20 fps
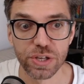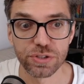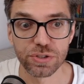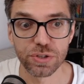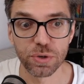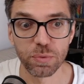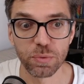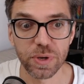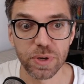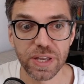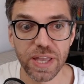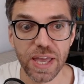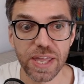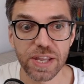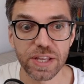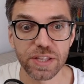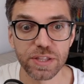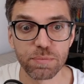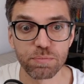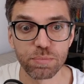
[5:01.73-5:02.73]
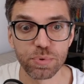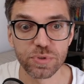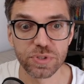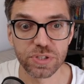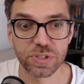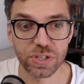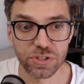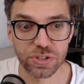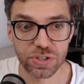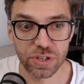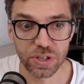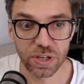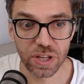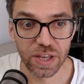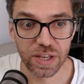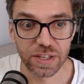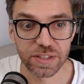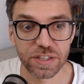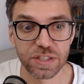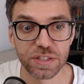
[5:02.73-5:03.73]
So we're getting the position
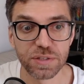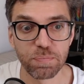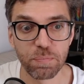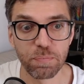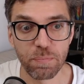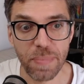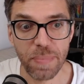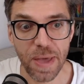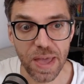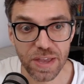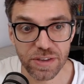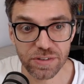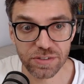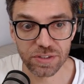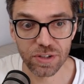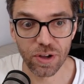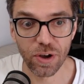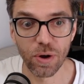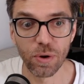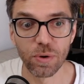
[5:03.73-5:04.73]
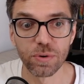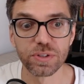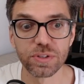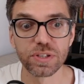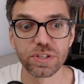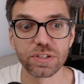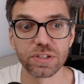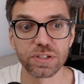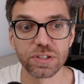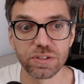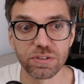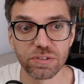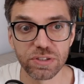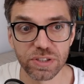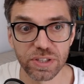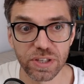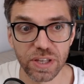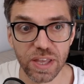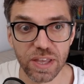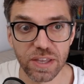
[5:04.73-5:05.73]
that's based on the
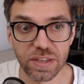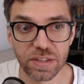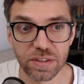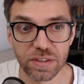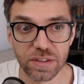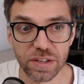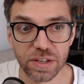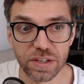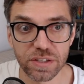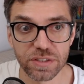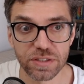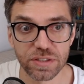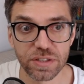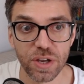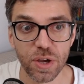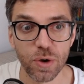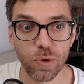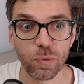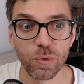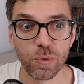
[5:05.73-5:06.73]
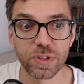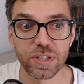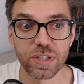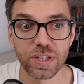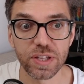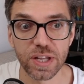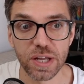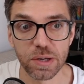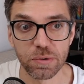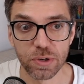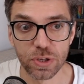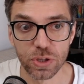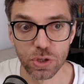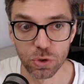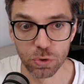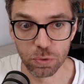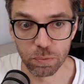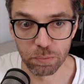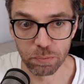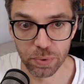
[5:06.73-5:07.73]
current index within our
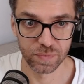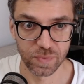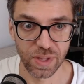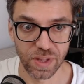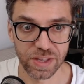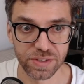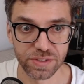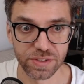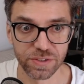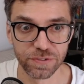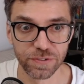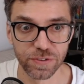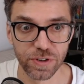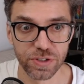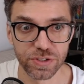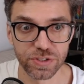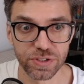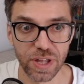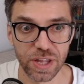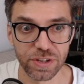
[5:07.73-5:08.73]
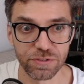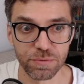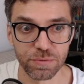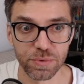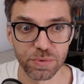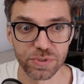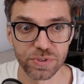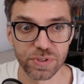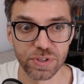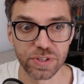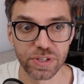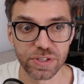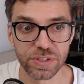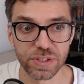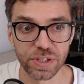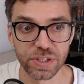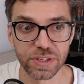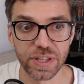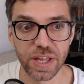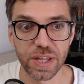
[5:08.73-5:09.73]
loop. That's the first attribute
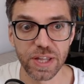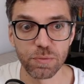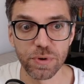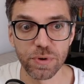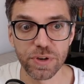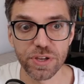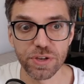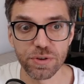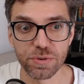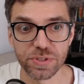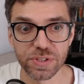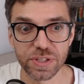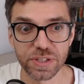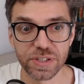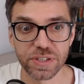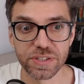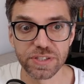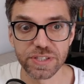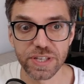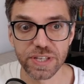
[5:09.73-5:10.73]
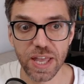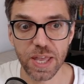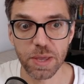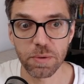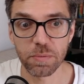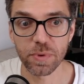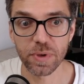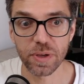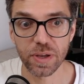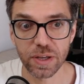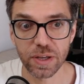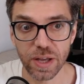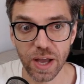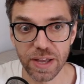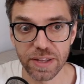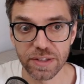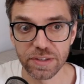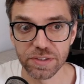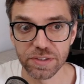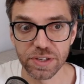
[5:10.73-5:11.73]
statistic. Then we're using the same
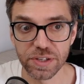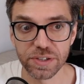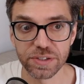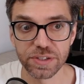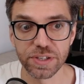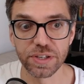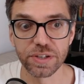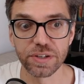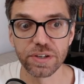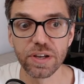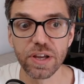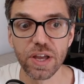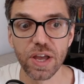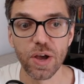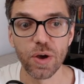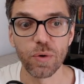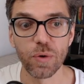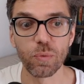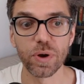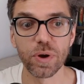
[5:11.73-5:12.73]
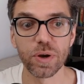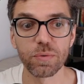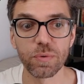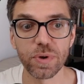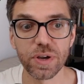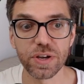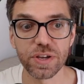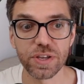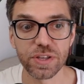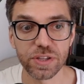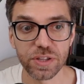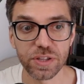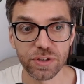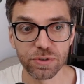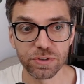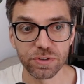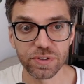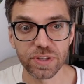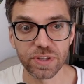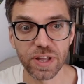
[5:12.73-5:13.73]
idea here, where we're
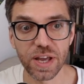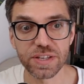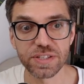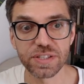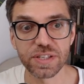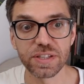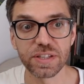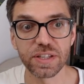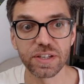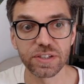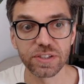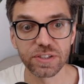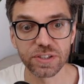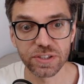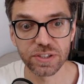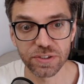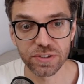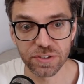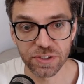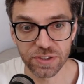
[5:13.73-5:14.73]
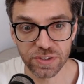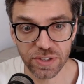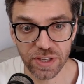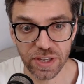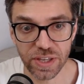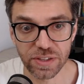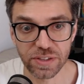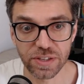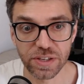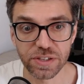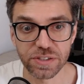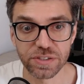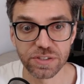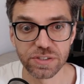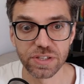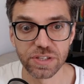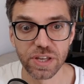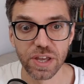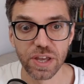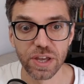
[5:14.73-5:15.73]
utilizing the current
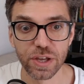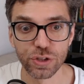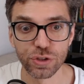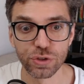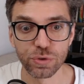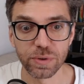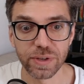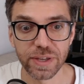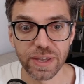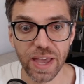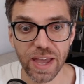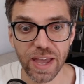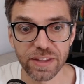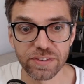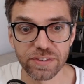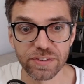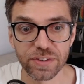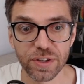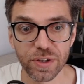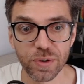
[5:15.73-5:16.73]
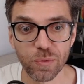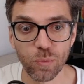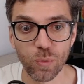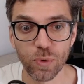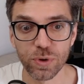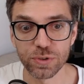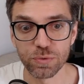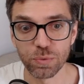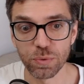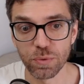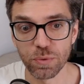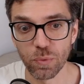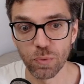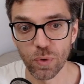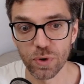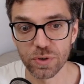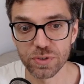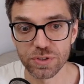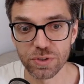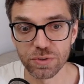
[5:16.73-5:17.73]
index to get what we
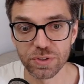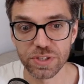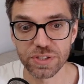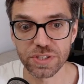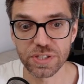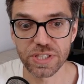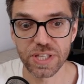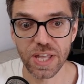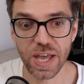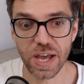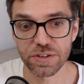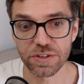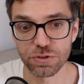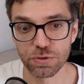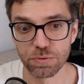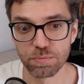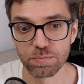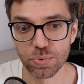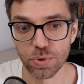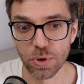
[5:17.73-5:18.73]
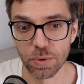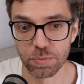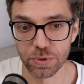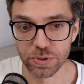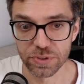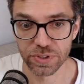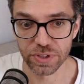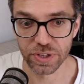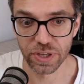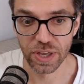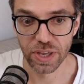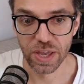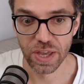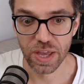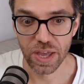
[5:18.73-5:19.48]
want. So this is the actual property.